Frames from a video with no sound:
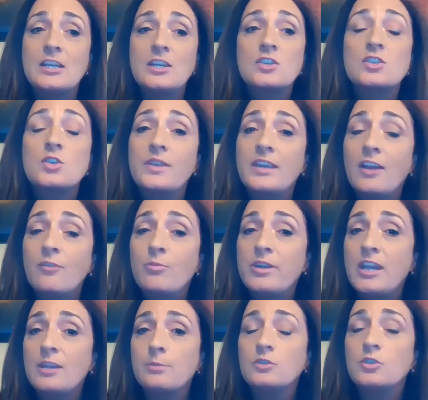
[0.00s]
So they have been
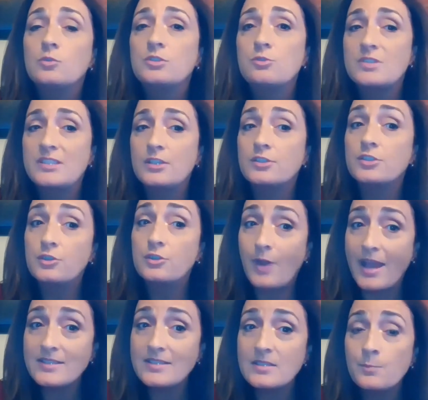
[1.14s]
able to reduce their
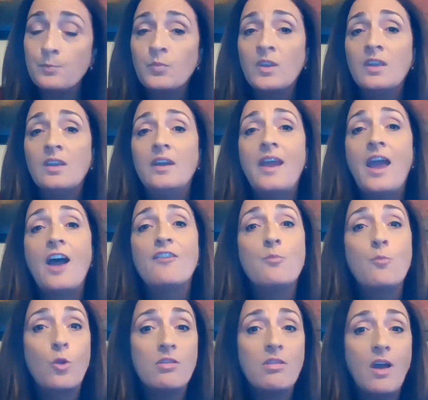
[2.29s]
stress and have
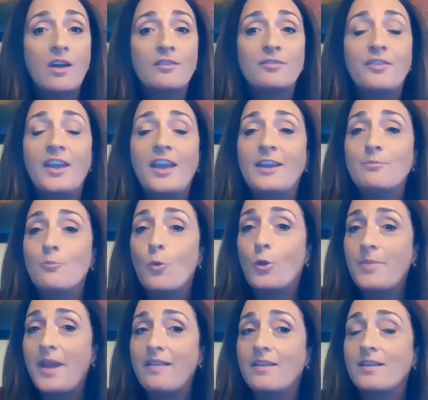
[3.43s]
more love and more
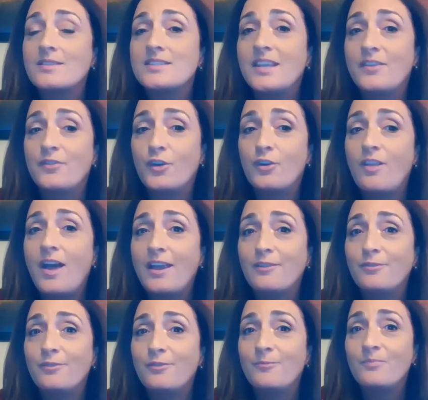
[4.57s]
balance in their life.
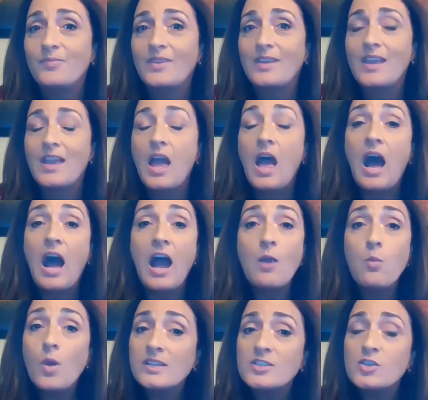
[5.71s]
I
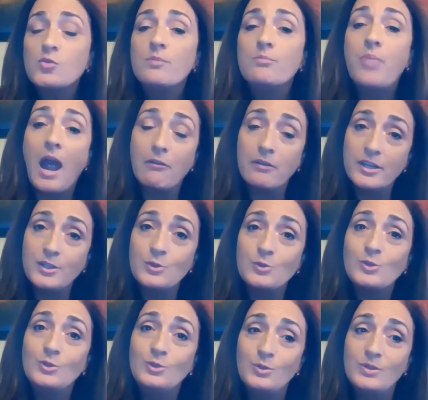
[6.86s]
want to empower you
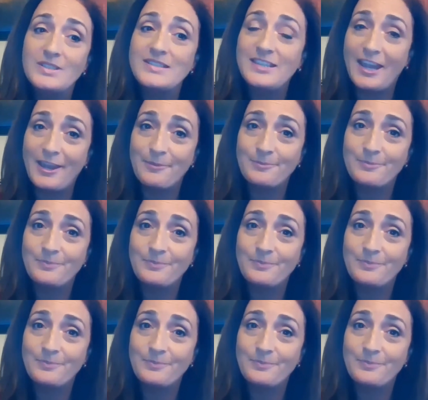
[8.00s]
to do the same.